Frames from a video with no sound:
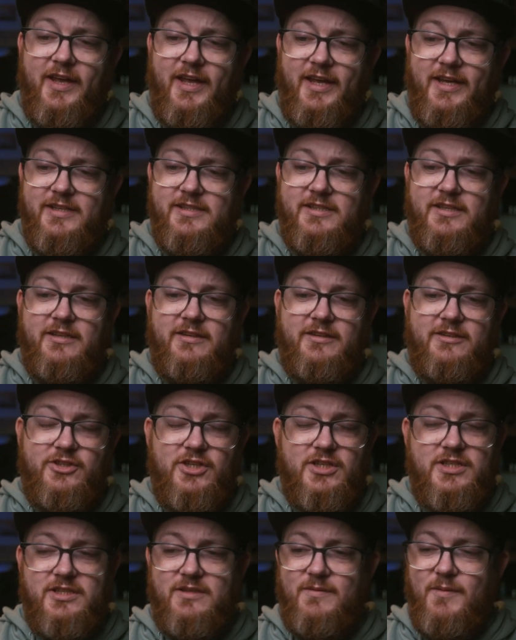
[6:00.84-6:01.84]
is
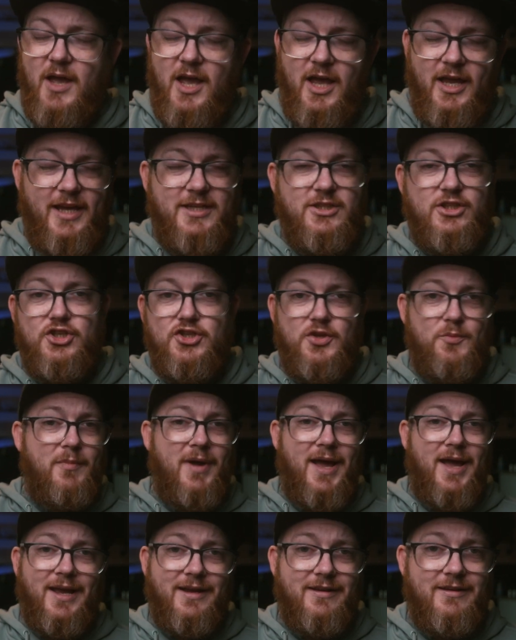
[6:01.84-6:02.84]
it's just a
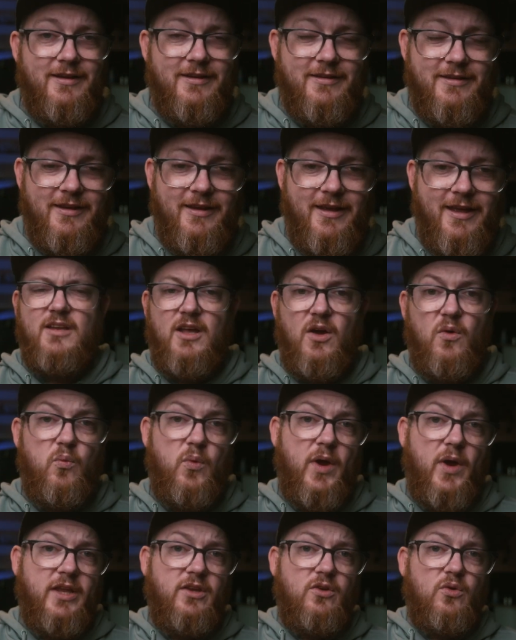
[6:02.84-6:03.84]
magnet. Now,
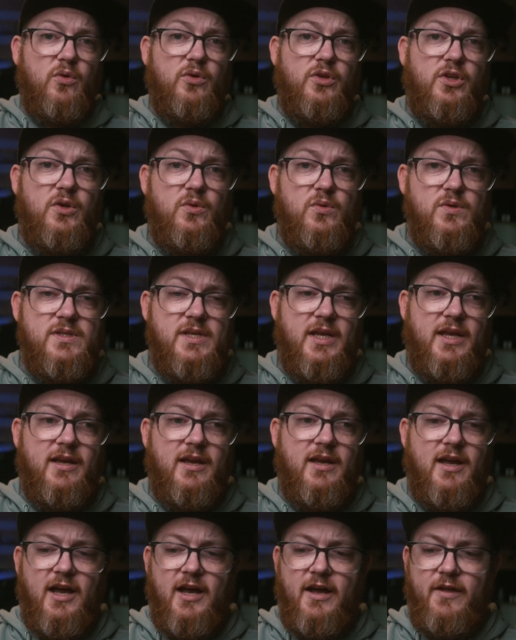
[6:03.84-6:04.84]
when you're using
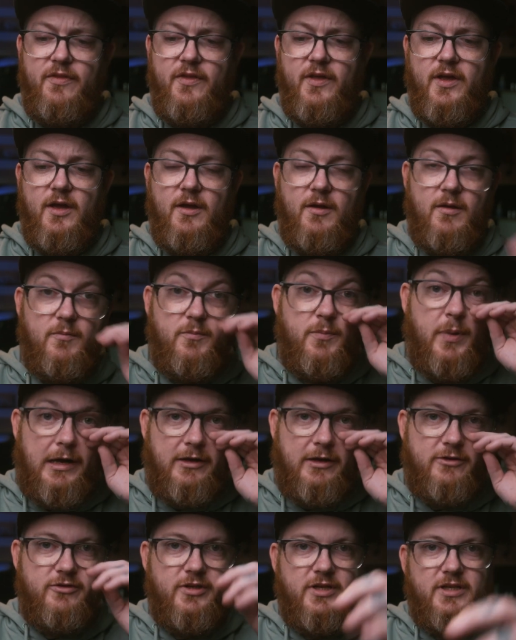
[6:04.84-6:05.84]
other
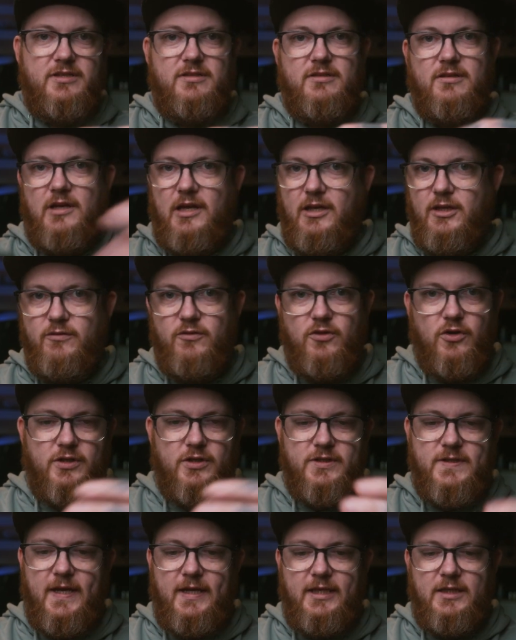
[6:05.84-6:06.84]
batteries and you've got to
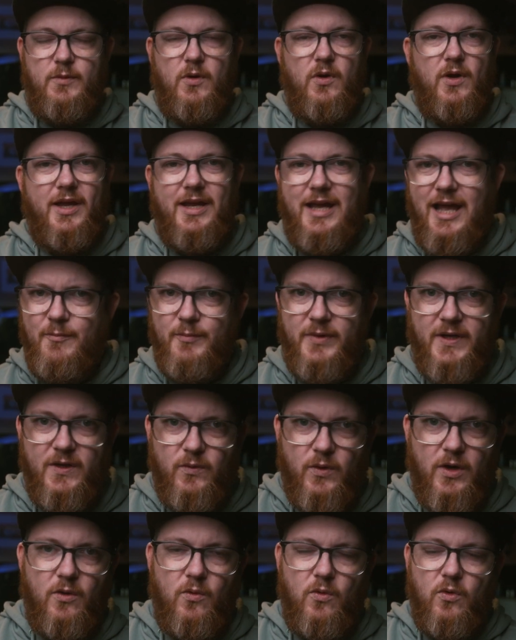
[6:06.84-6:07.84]
take them out, it can be
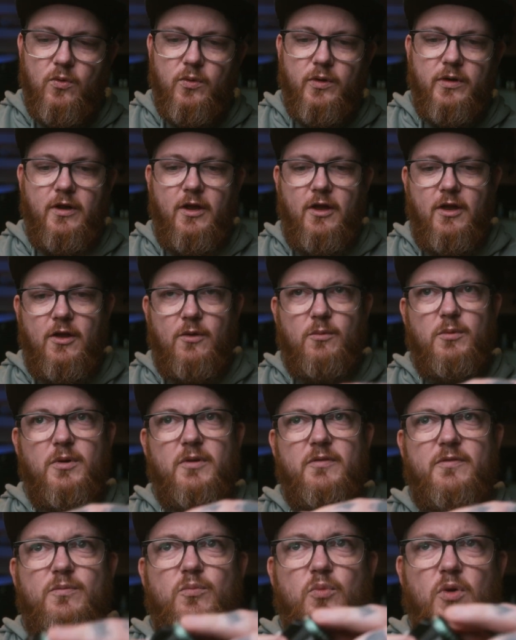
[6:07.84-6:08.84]
quite awkward.
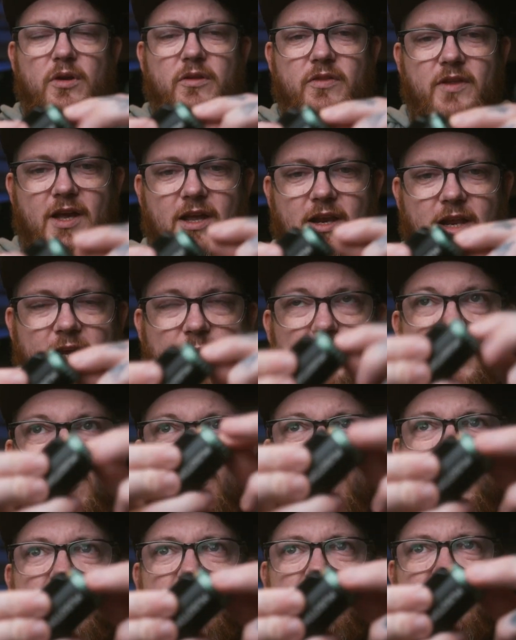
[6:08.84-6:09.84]
But one thing I like about
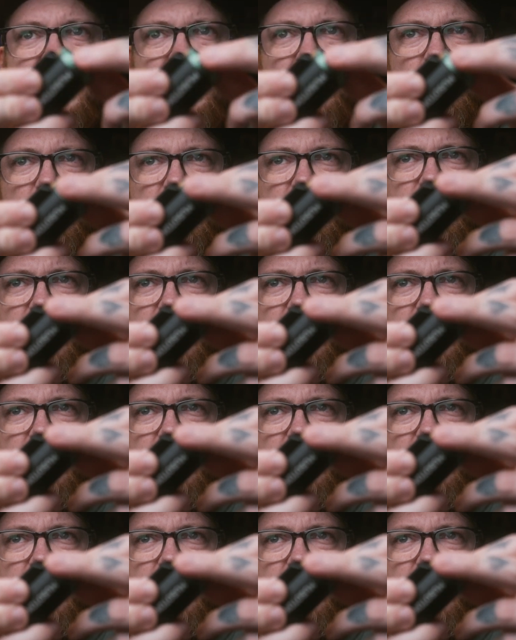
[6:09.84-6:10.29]
what they've done with